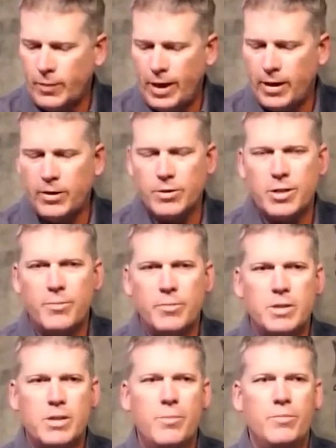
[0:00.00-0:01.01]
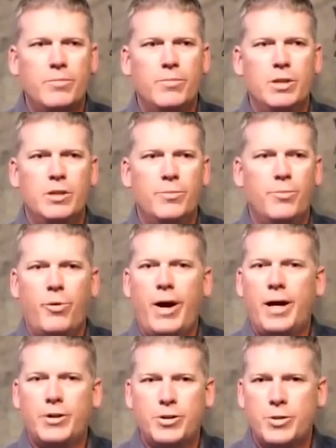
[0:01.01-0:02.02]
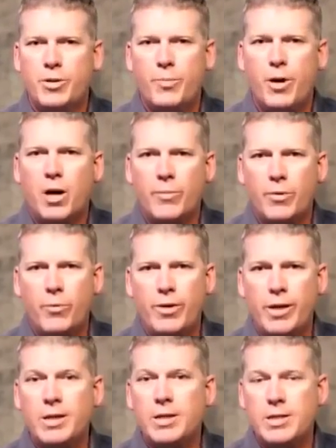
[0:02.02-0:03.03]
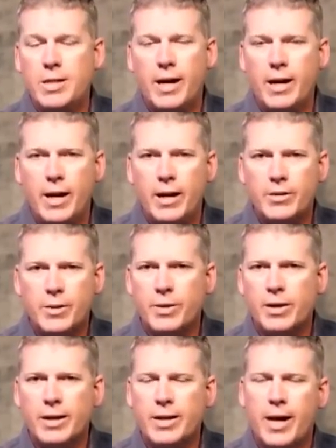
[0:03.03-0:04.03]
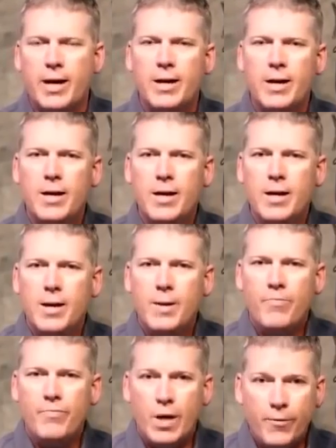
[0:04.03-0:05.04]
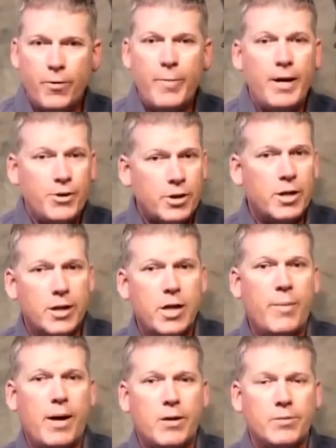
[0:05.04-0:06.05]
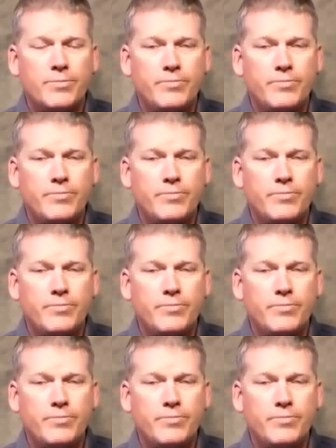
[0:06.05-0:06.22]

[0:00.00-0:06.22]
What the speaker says: branch, some department within the CIA, something like that? Information could come out,